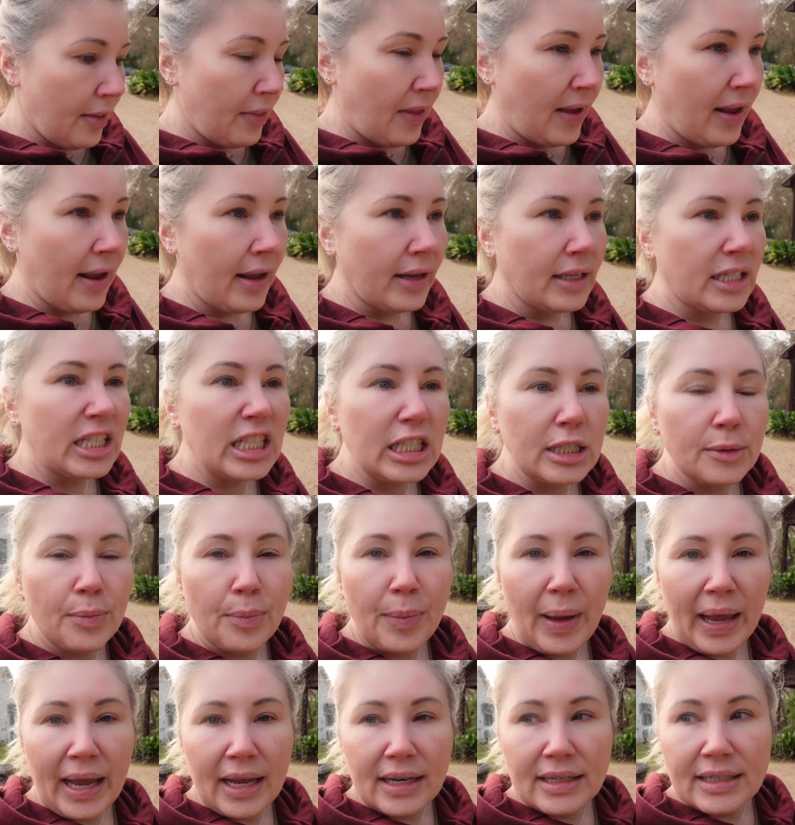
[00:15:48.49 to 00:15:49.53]
they
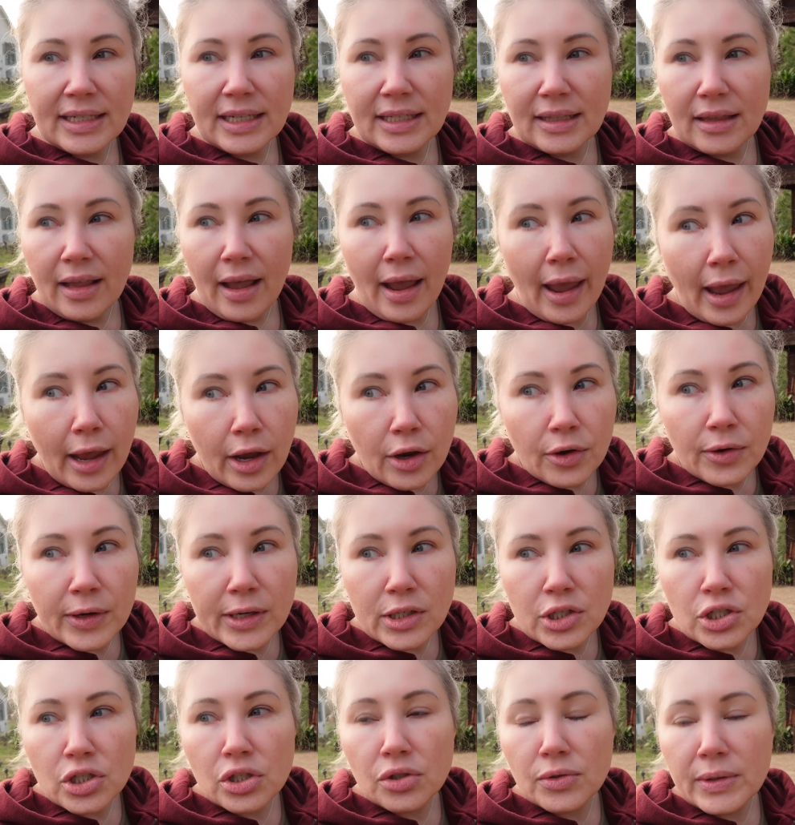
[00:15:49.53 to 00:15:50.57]
expanded the
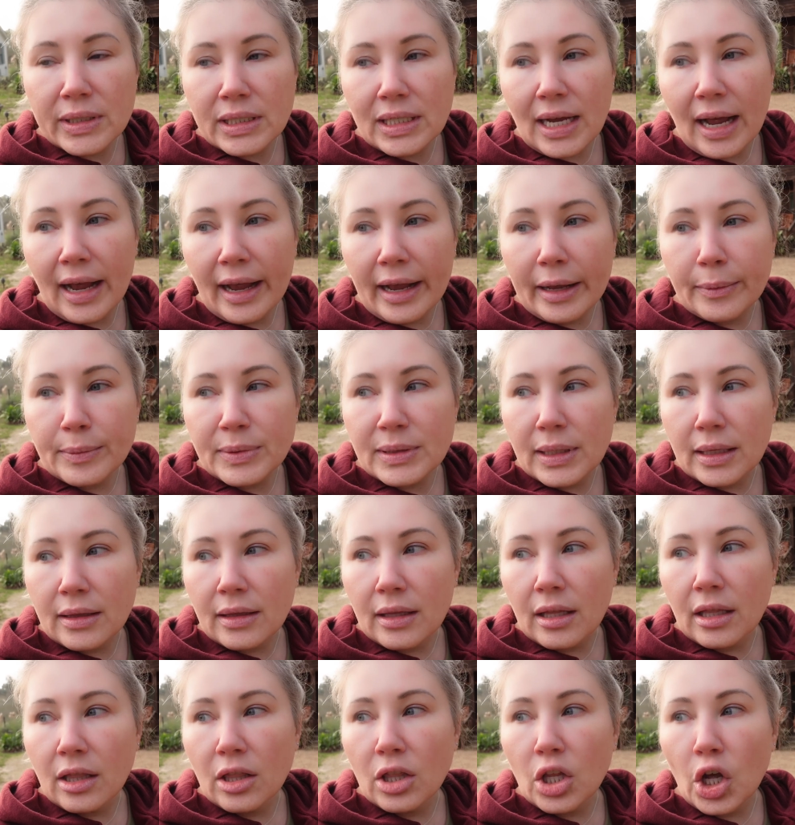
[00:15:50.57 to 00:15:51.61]
acreage three times,
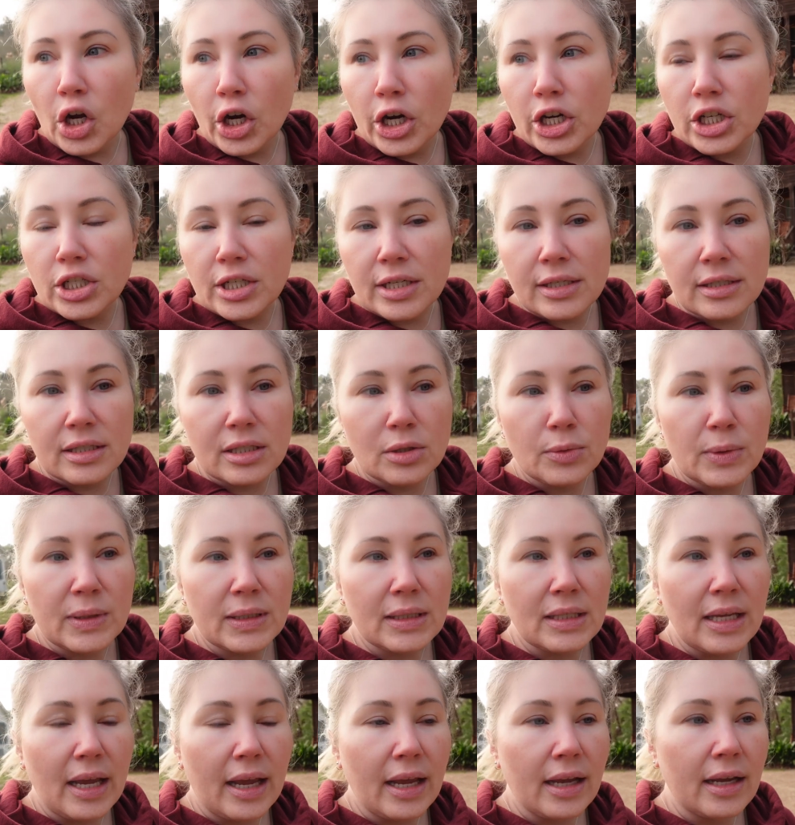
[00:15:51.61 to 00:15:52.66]
and the largest
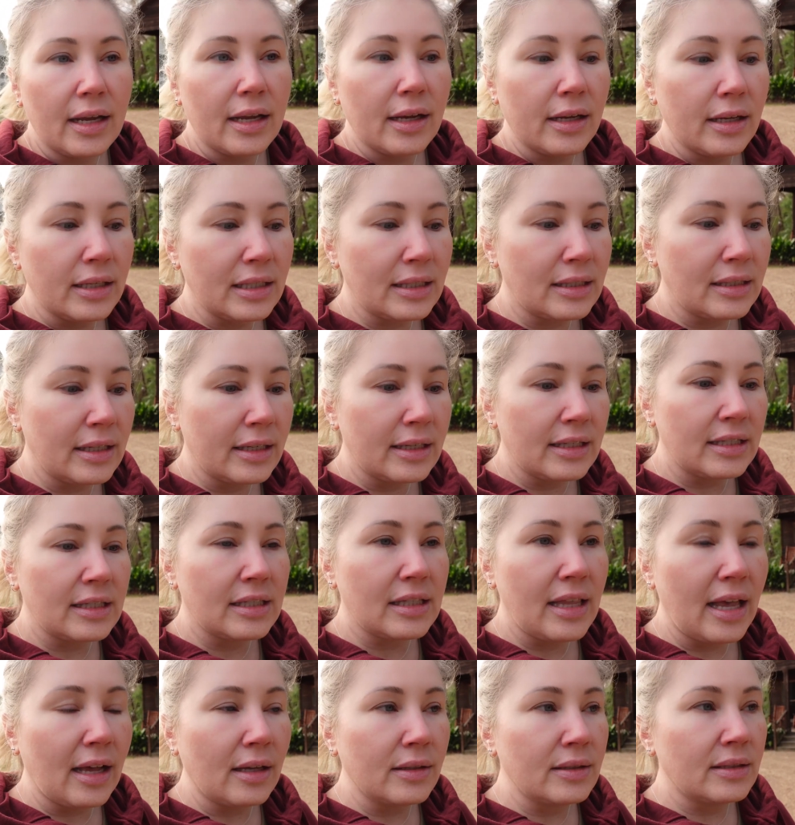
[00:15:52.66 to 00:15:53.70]
was like six
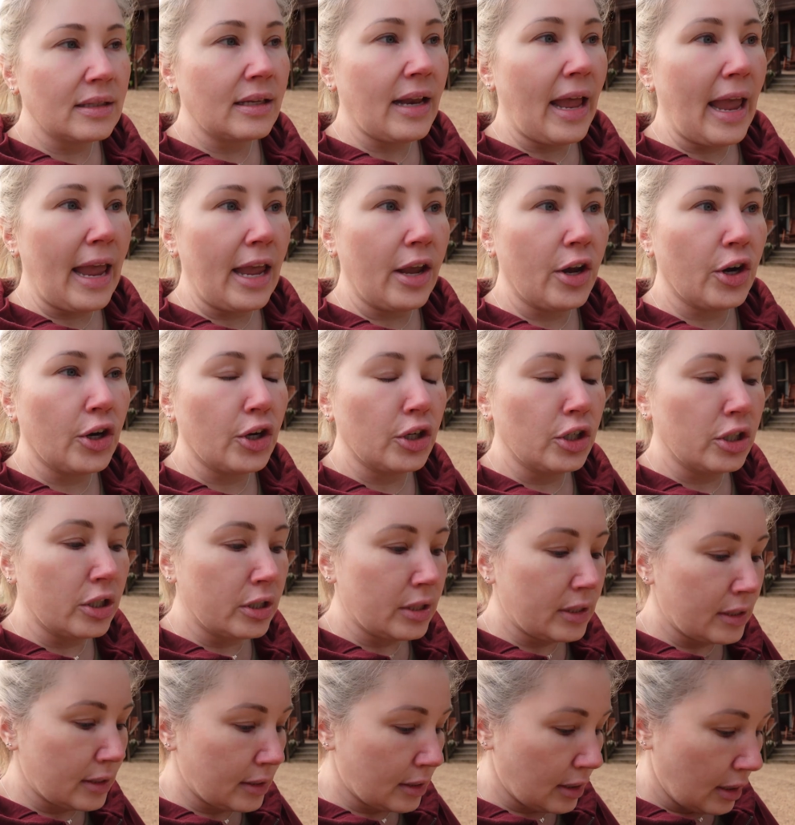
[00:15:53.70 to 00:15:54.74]
thousand
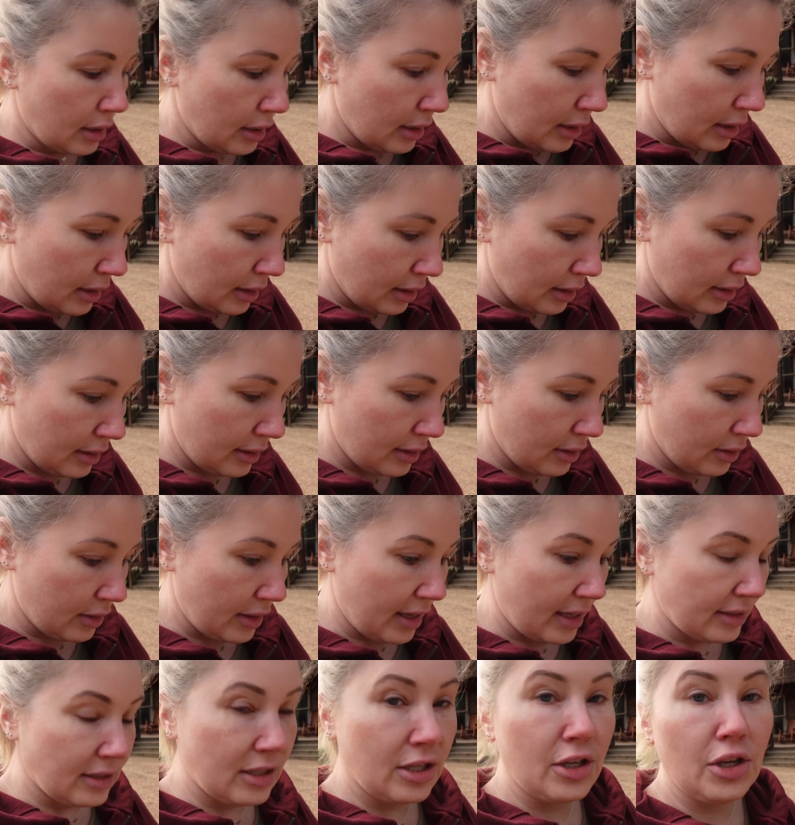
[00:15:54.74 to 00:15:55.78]
acres. So
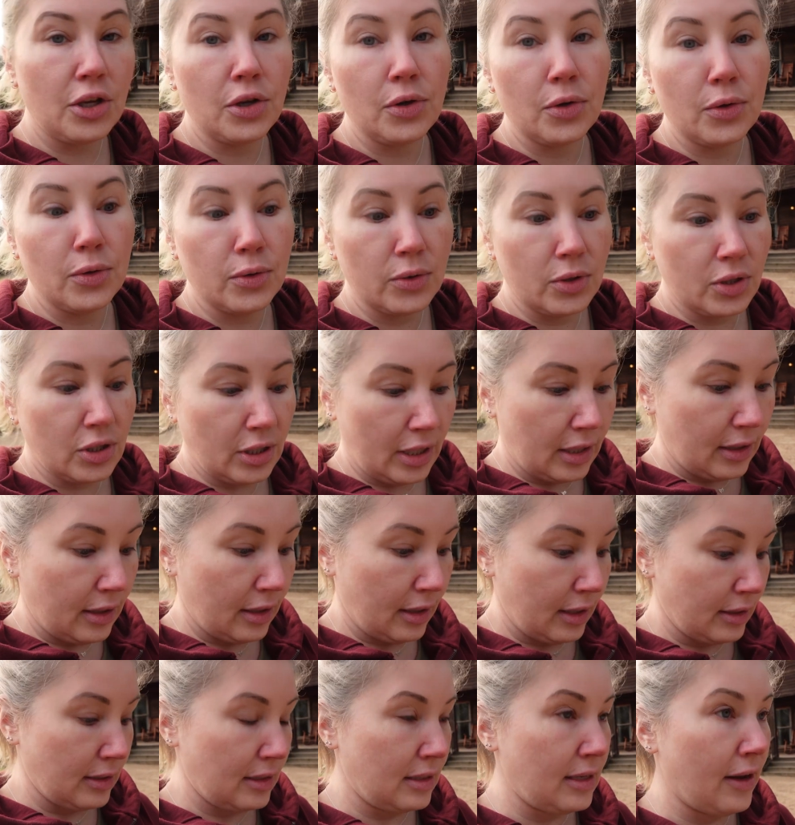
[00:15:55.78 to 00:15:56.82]
that's huge, and
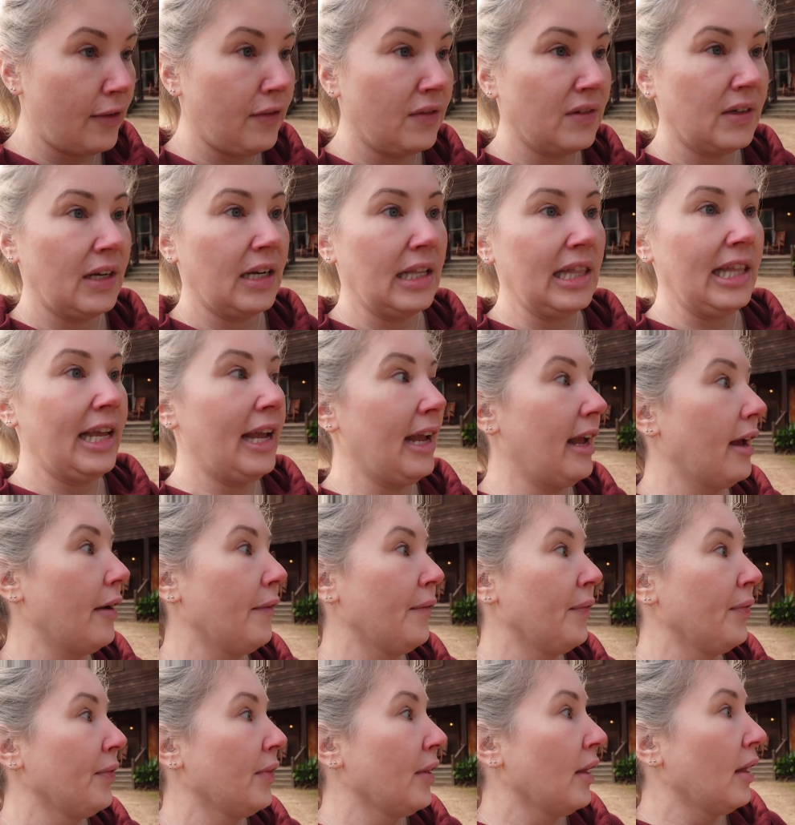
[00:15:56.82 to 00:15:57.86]
that's definitely
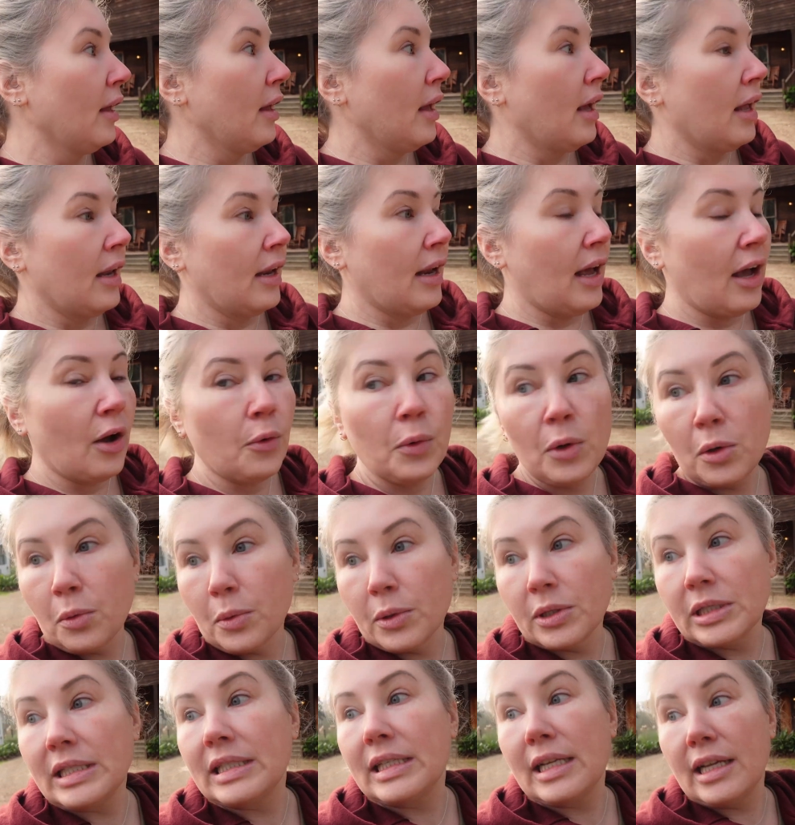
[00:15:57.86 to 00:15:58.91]
not what
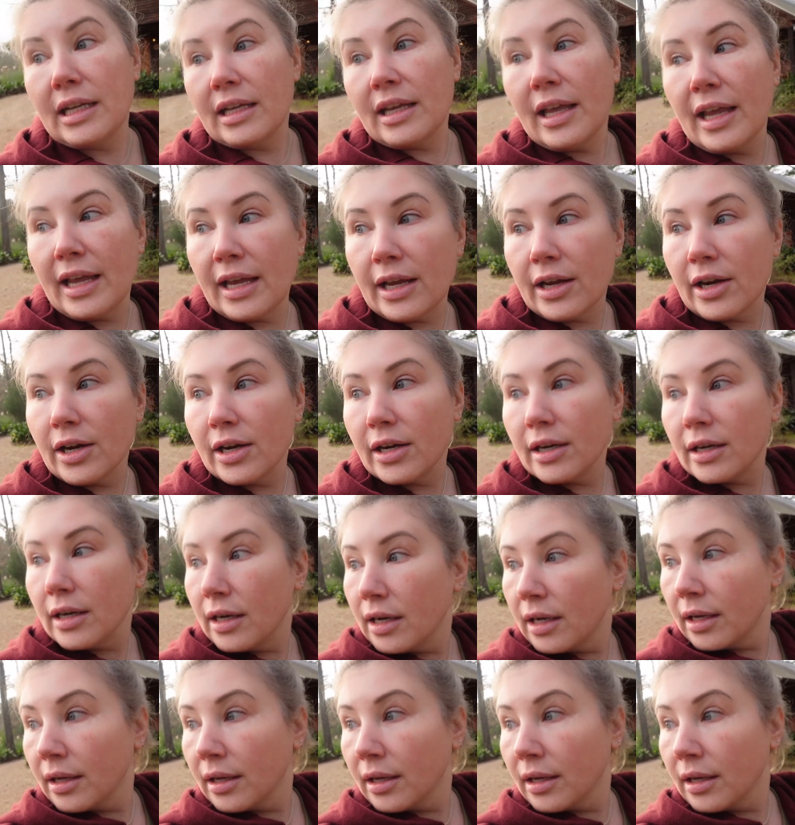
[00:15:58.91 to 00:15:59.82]
we're seeing here.